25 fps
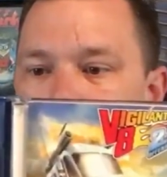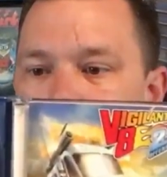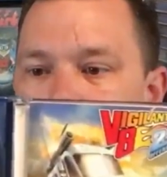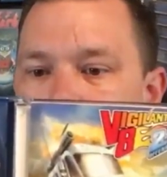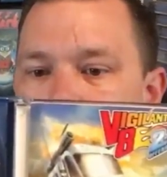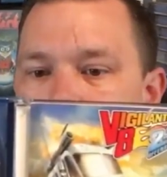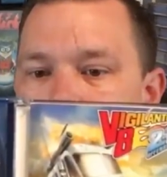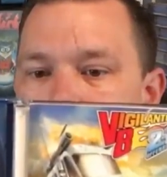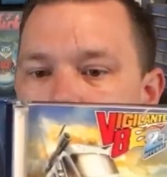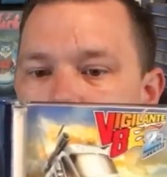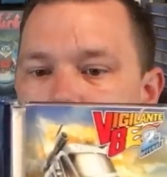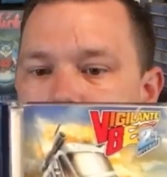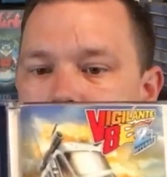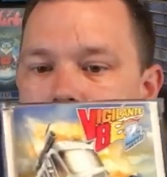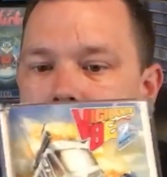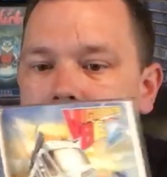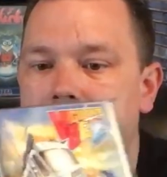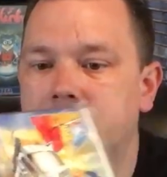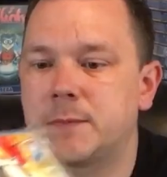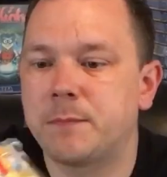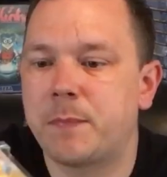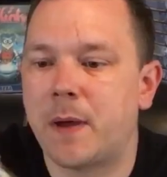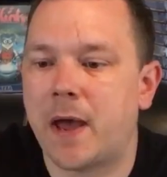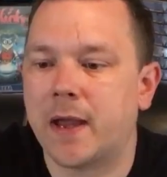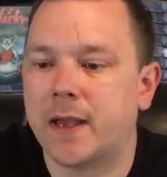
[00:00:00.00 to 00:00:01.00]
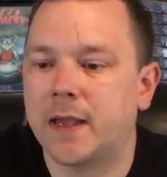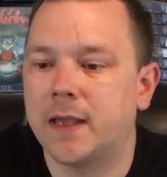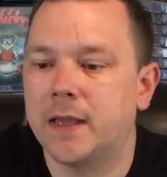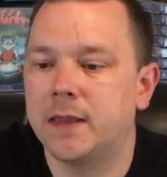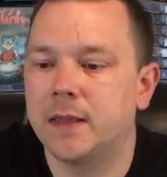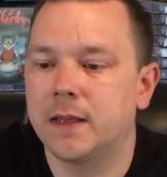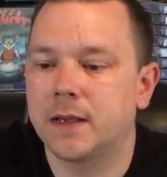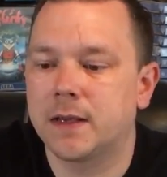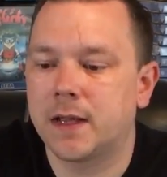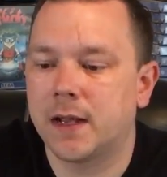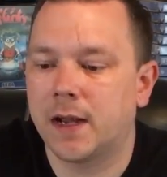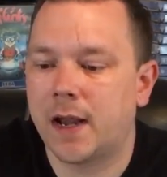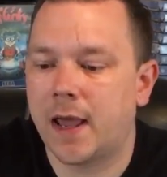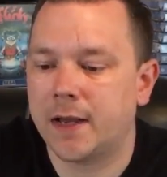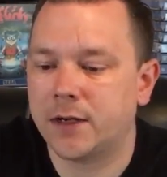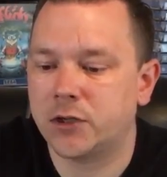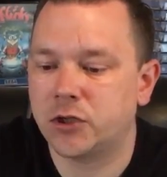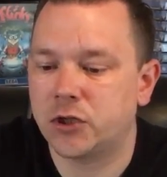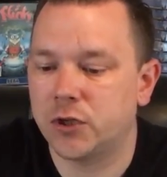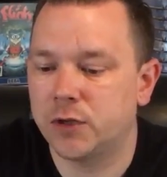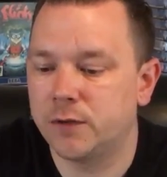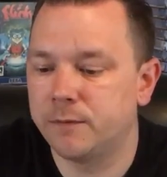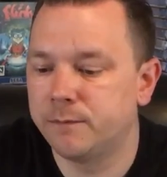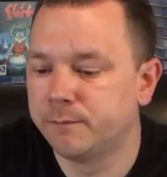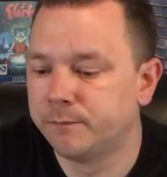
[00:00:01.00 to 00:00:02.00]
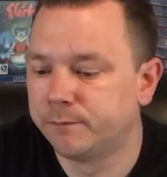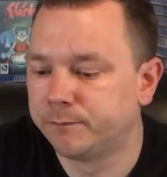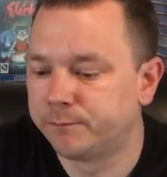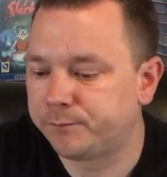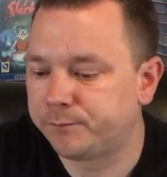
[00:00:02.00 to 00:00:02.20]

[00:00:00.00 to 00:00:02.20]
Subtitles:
But it's back in the collection,